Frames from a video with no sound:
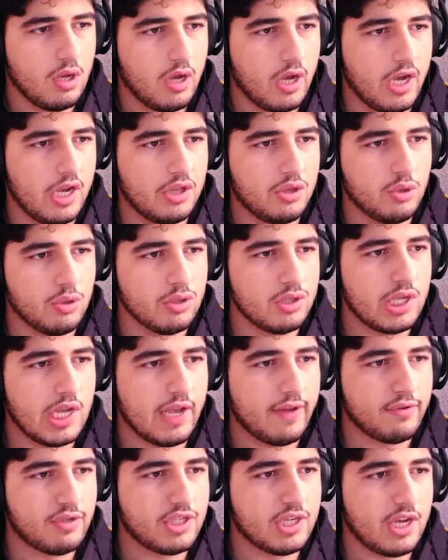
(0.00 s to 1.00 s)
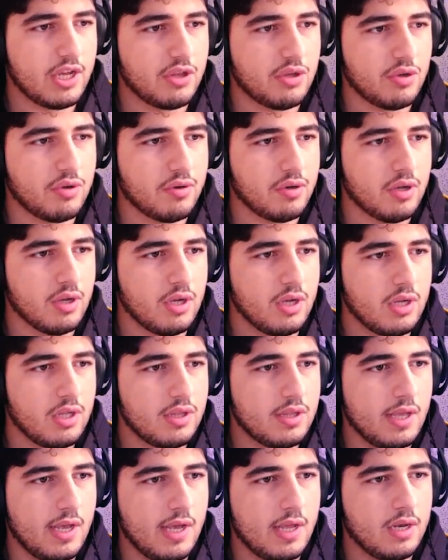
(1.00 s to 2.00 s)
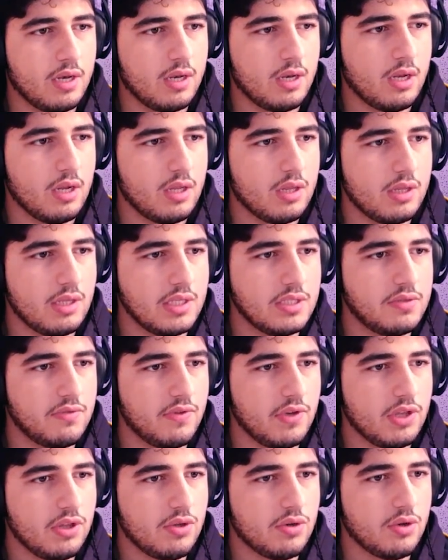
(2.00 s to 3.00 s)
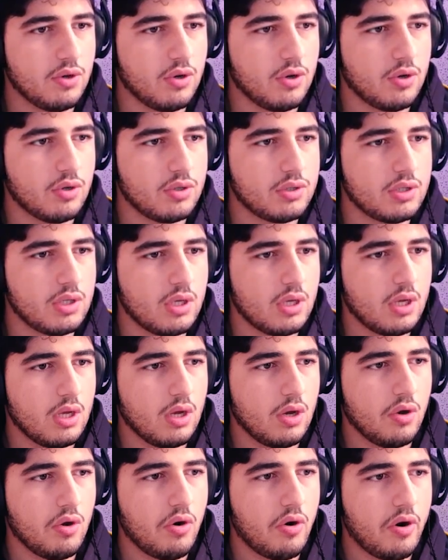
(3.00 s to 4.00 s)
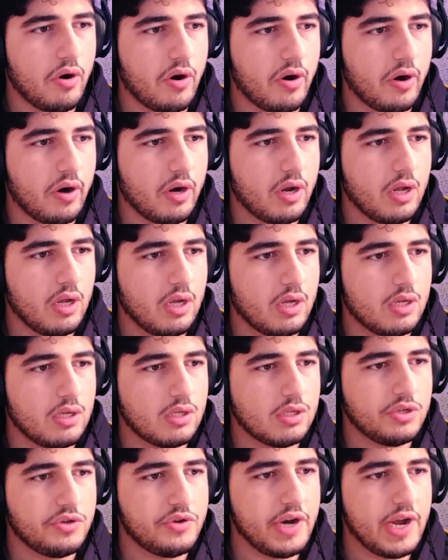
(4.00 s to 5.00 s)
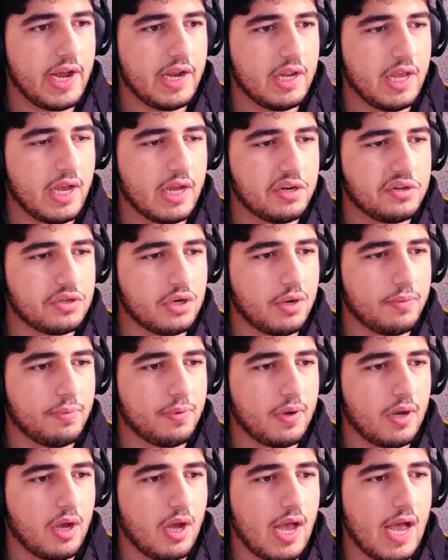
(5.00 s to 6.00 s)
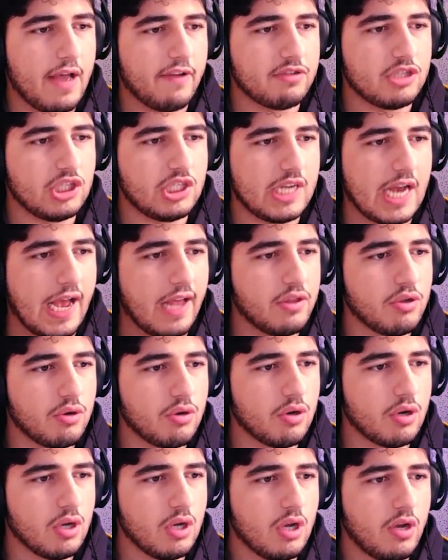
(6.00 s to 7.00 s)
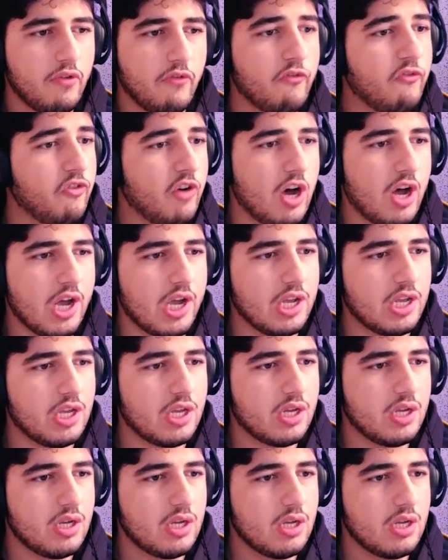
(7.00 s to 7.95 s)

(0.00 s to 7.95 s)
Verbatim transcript: I don't have shadow. Then this windows or Granny and Grandpa have shadow. Why?